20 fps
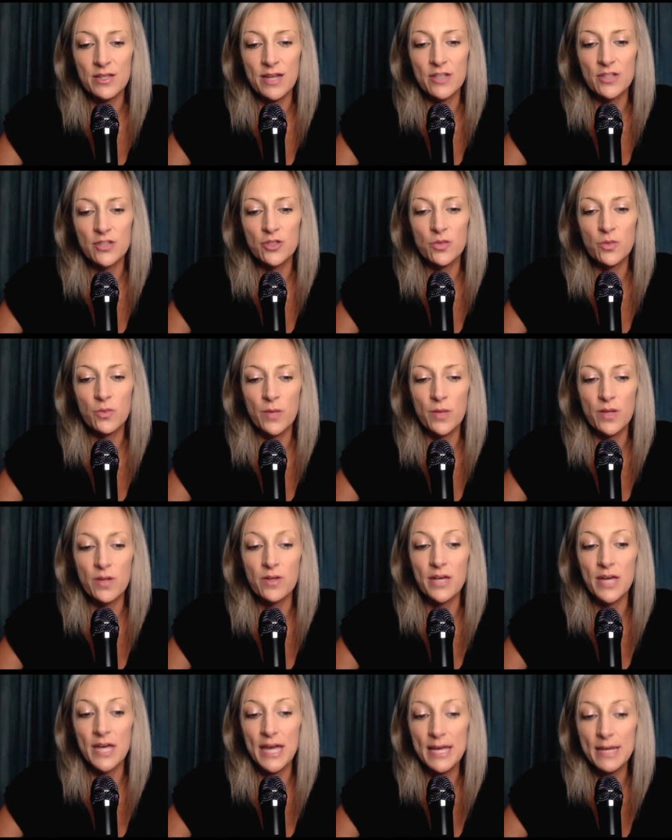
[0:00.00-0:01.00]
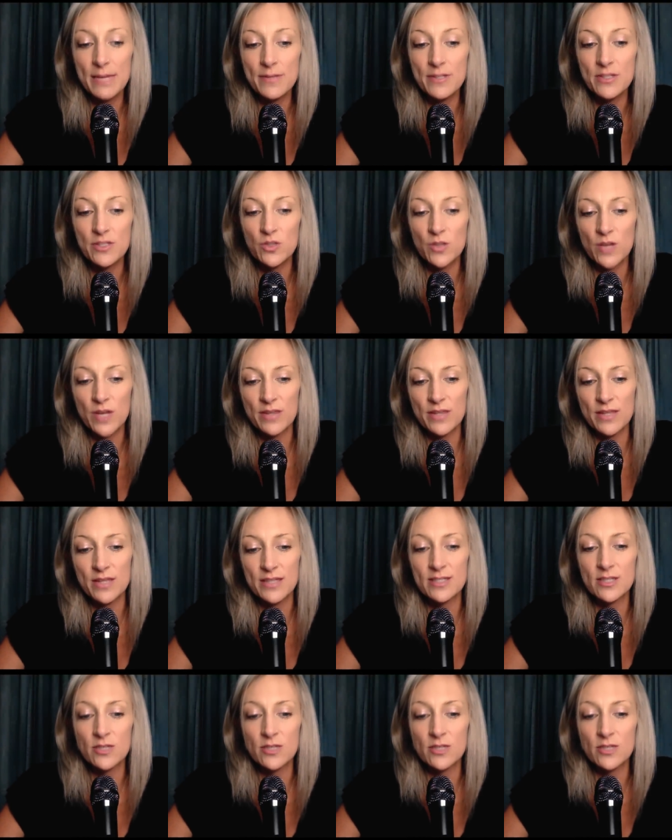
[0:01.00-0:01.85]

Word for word: that your will can be strengthened,